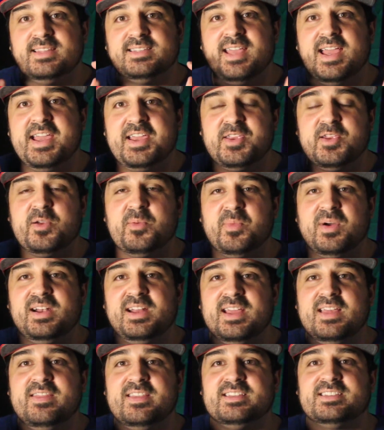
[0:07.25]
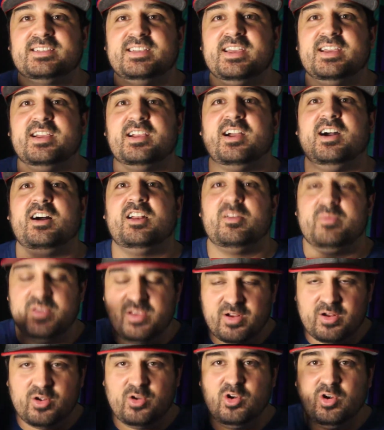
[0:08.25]
take your money in this gig economy,
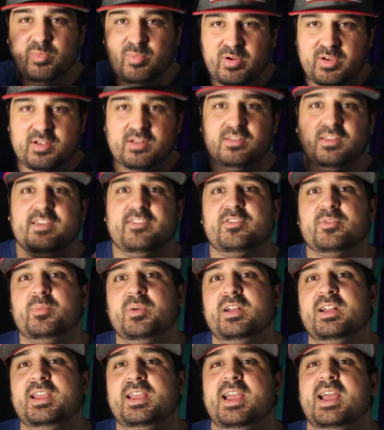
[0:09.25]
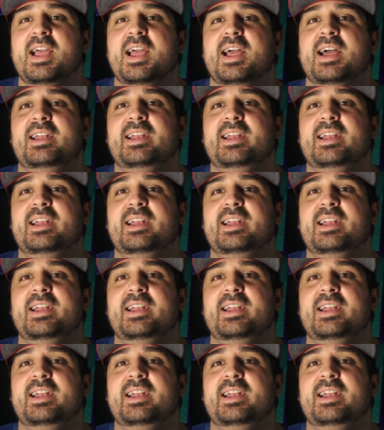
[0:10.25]
your Uber, your Lyft money,